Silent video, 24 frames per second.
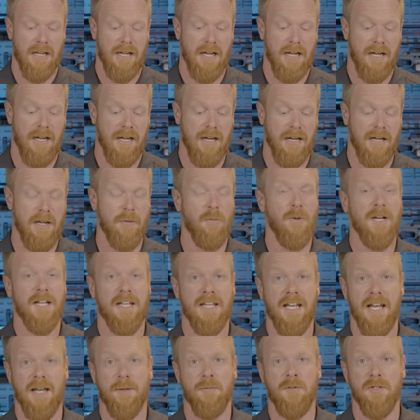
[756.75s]
Uh, and when it
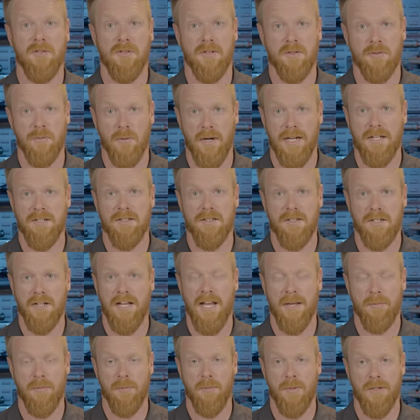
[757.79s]
came to its ranging
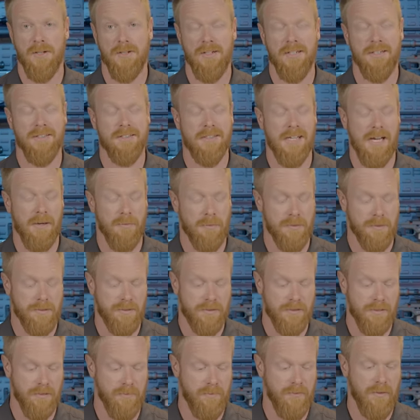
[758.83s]
capabilities, I was
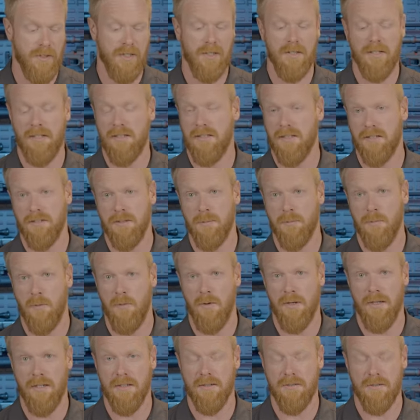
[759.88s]
severely
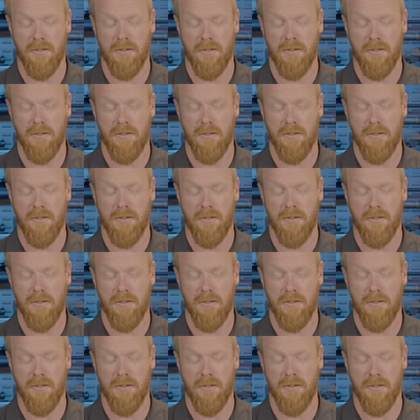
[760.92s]
disappointed.